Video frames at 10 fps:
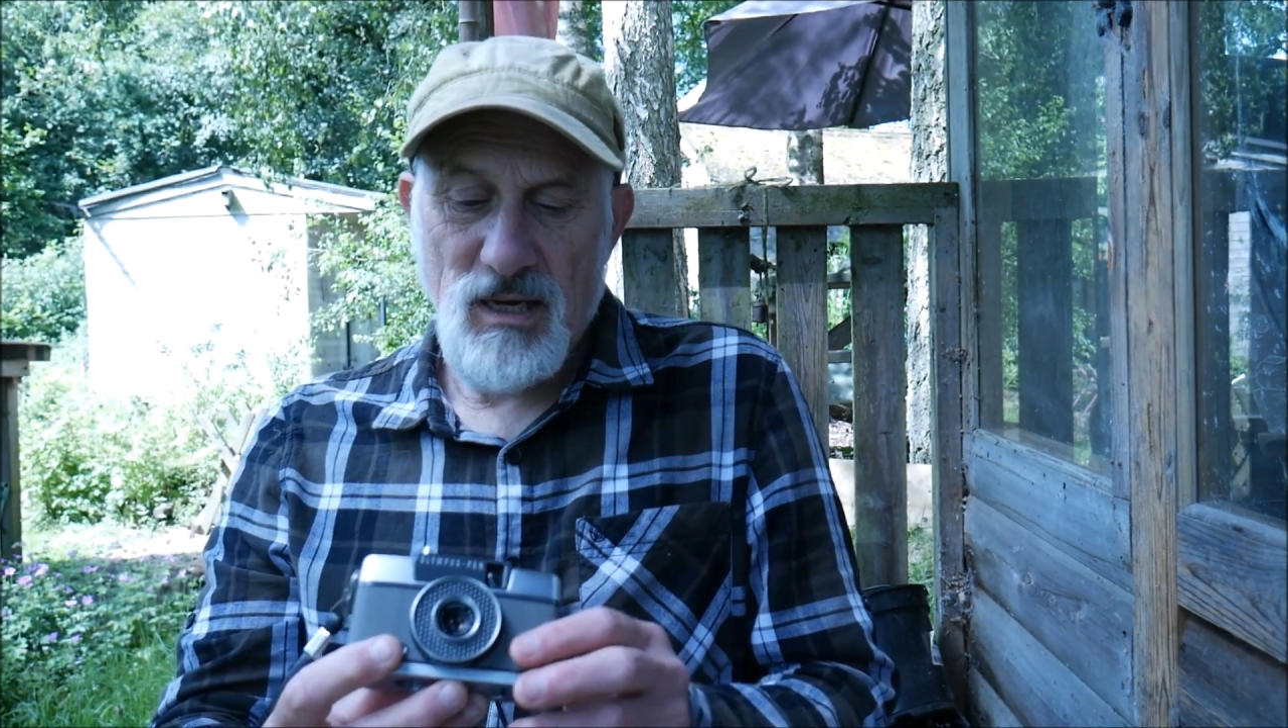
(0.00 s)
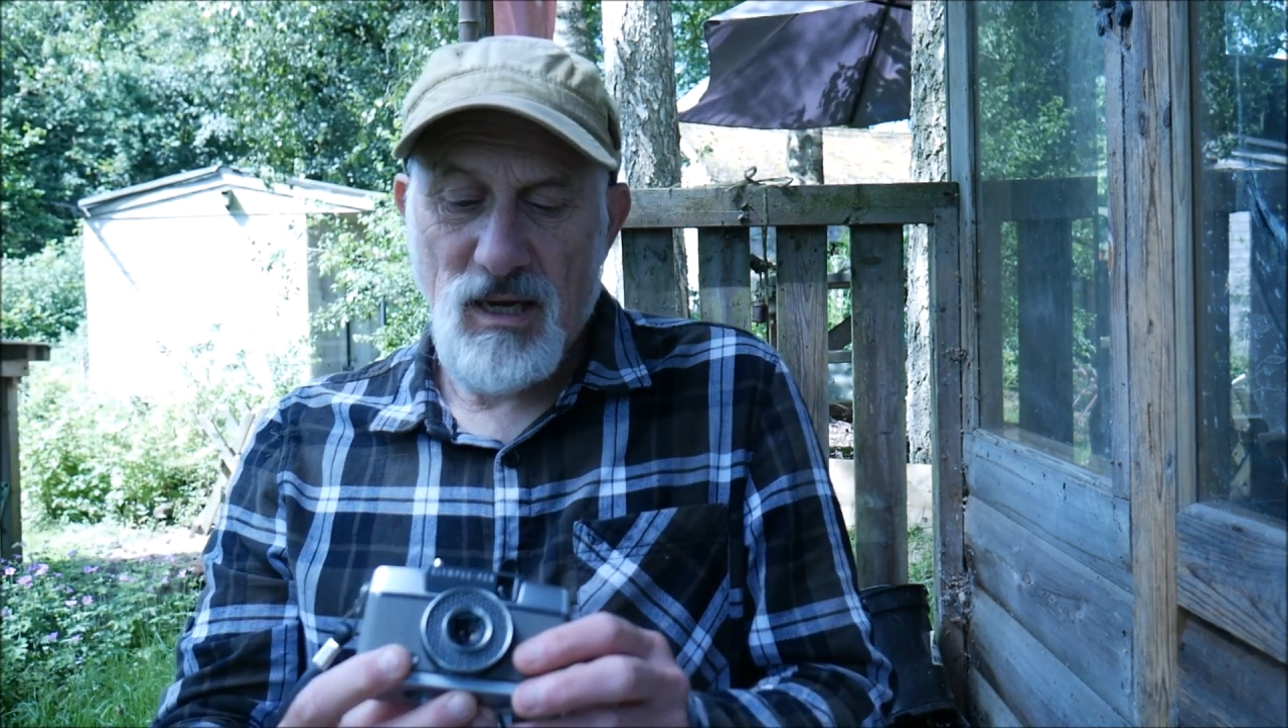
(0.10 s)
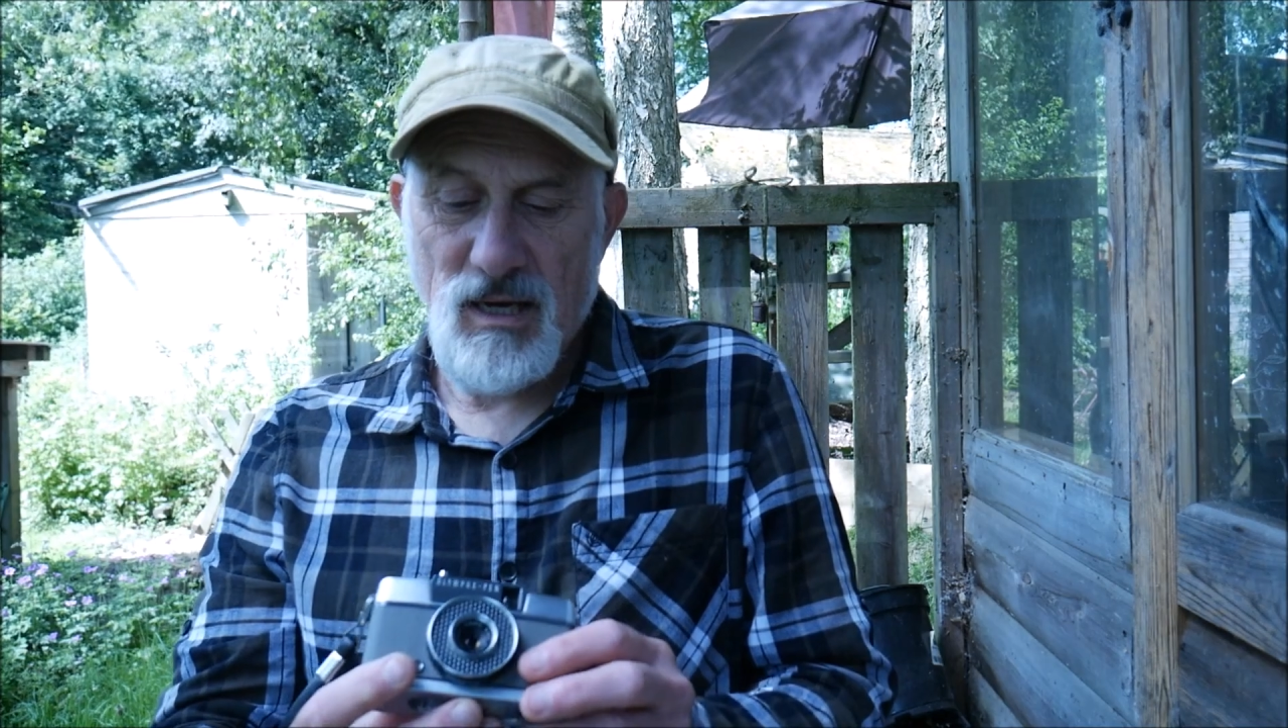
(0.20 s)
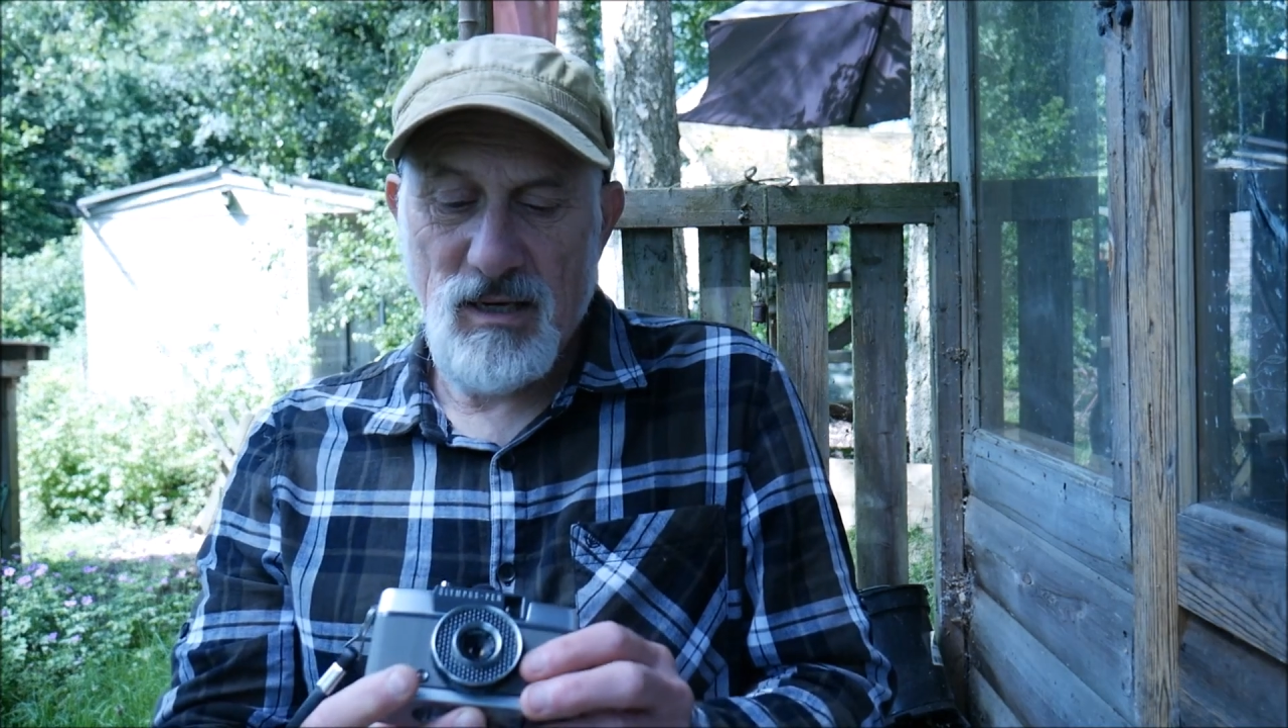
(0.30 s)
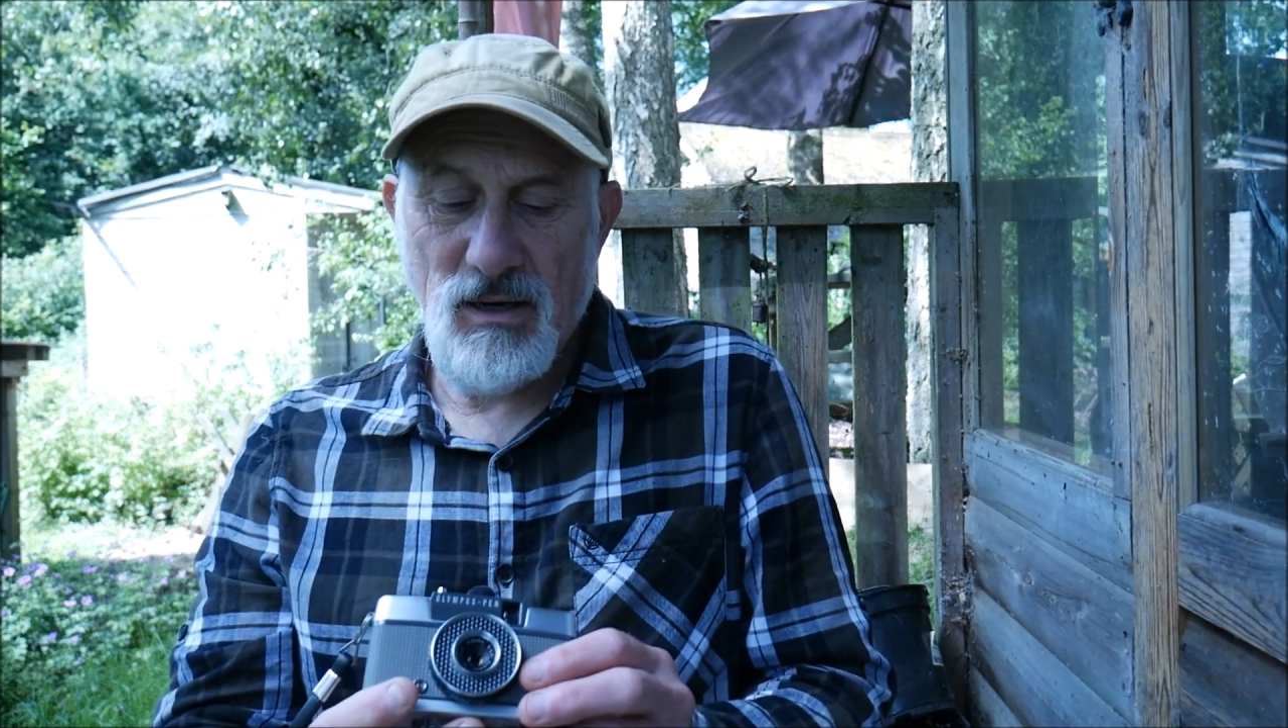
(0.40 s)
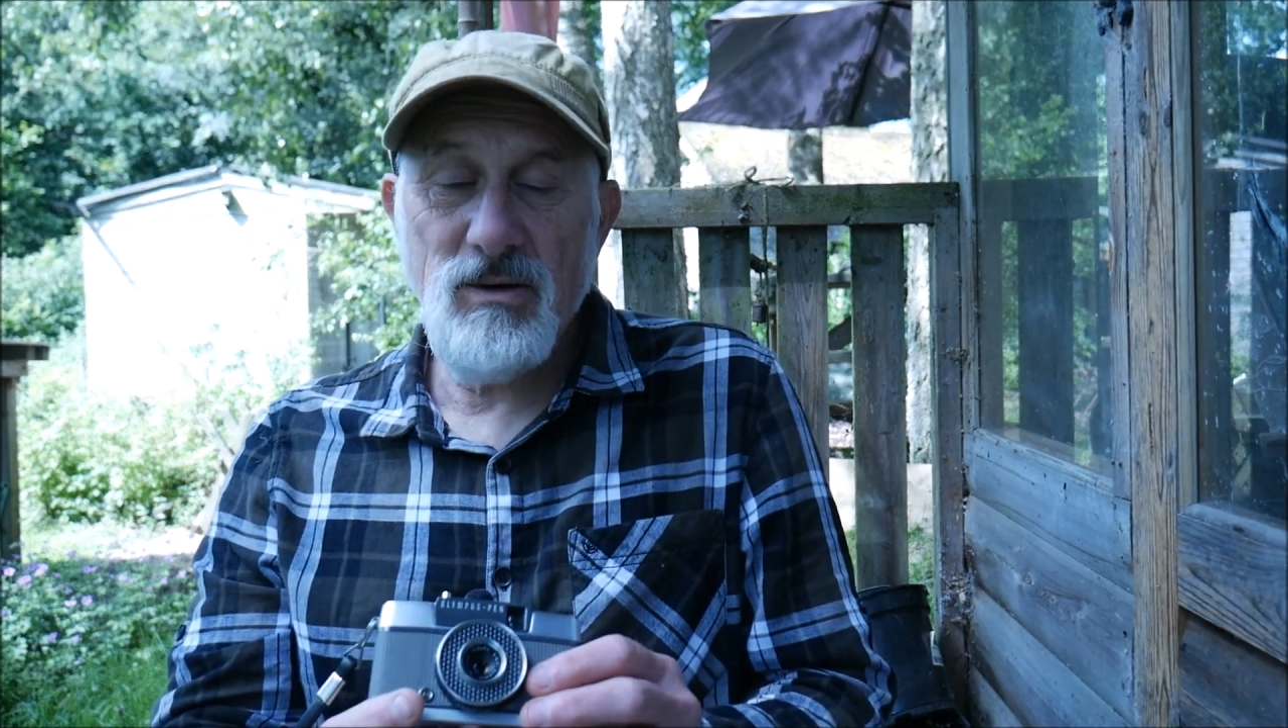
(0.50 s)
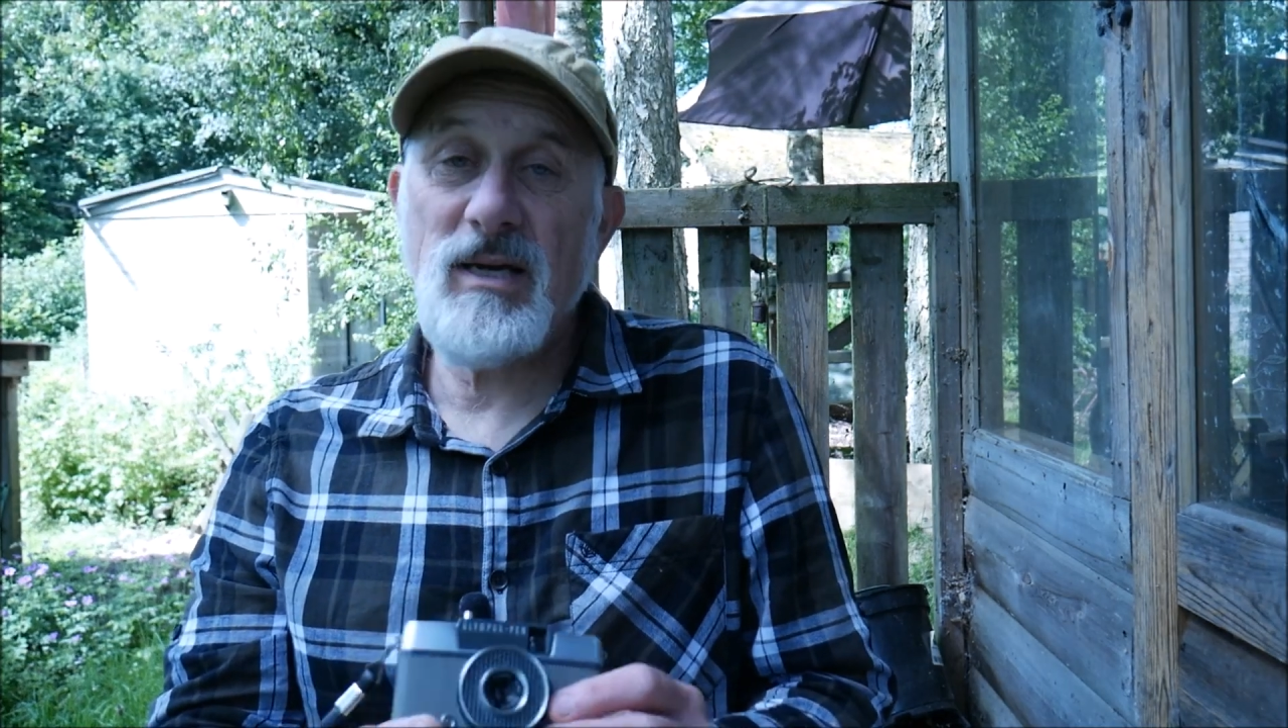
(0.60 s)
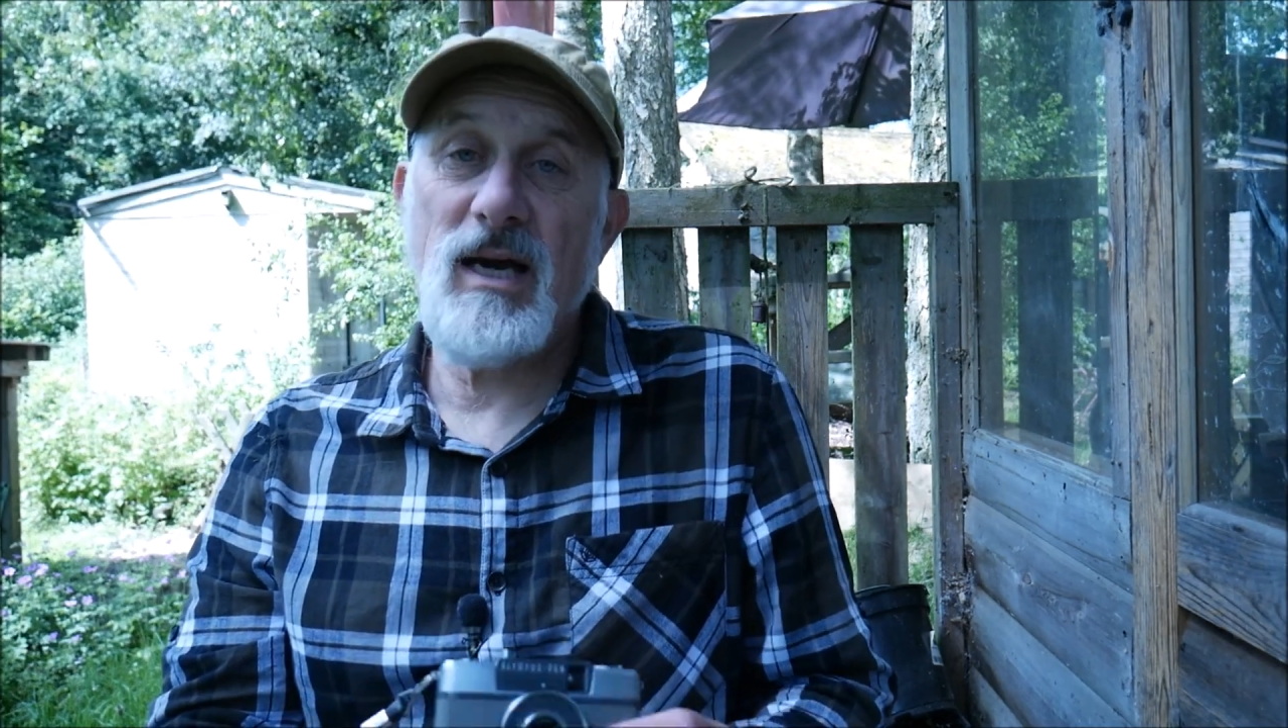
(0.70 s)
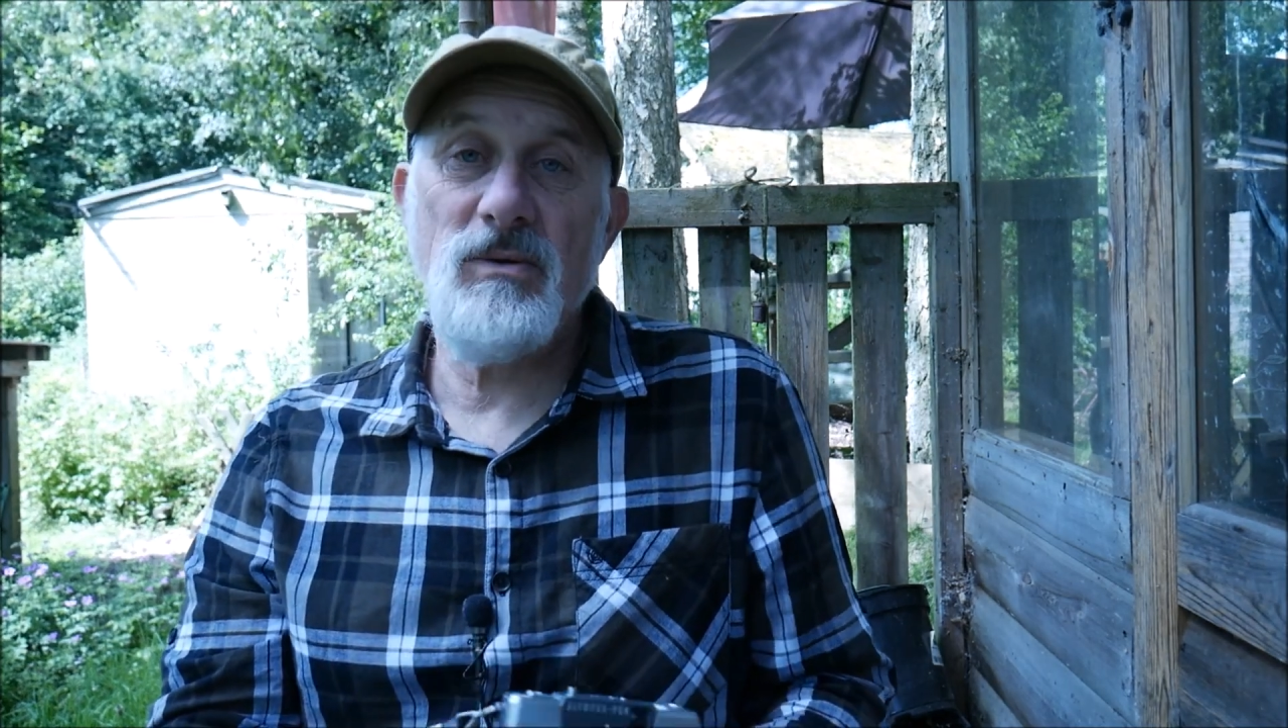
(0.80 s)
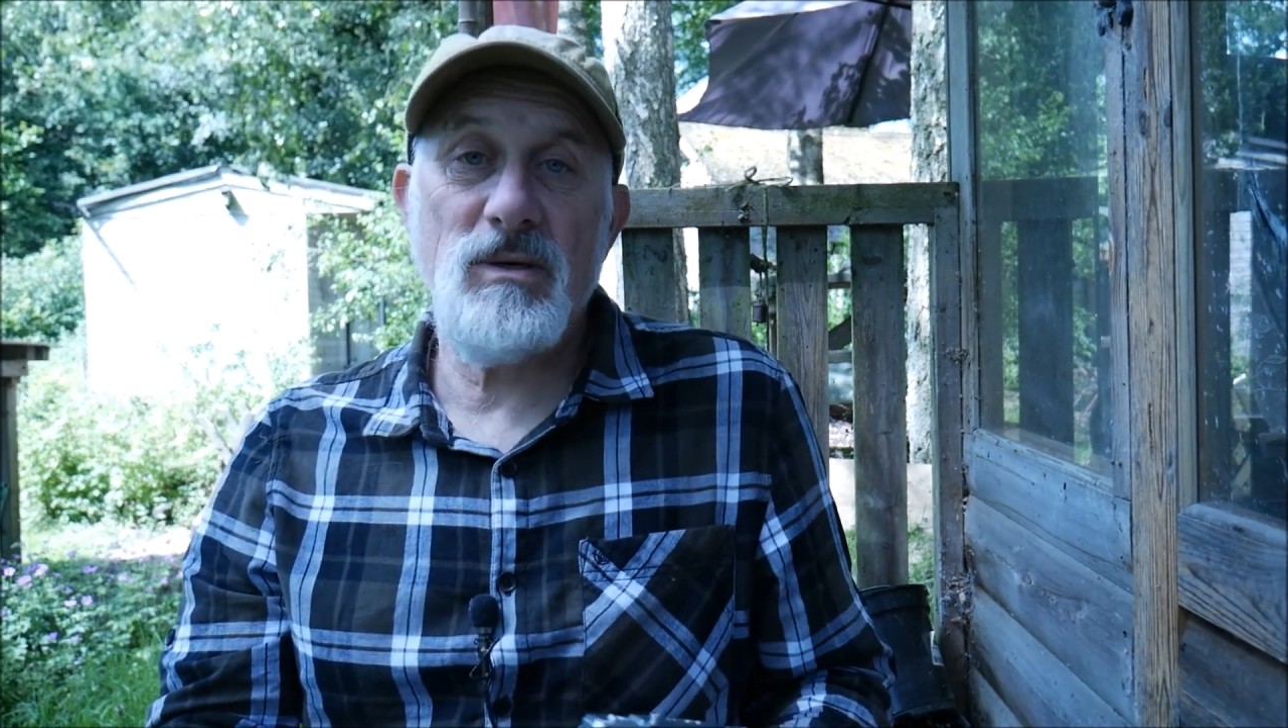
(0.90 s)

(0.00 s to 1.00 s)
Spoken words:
Okay,